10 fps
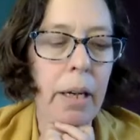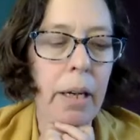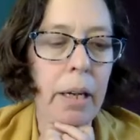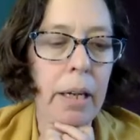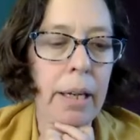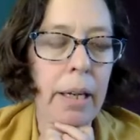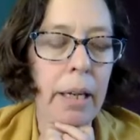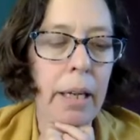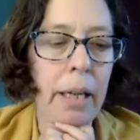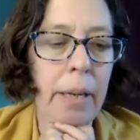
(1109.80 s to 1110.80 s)
and
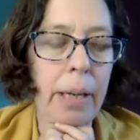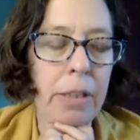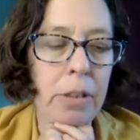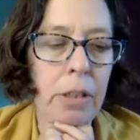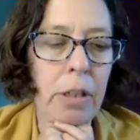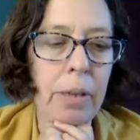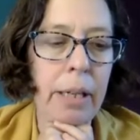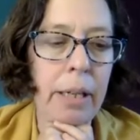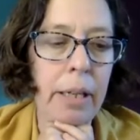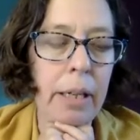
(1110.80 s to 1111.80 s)
in
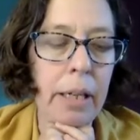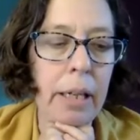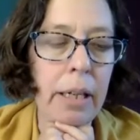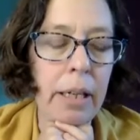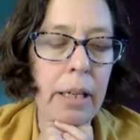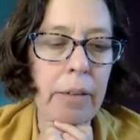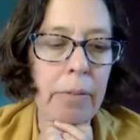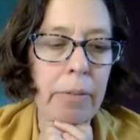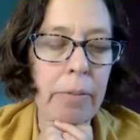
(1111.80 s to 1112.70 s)
Mexico, I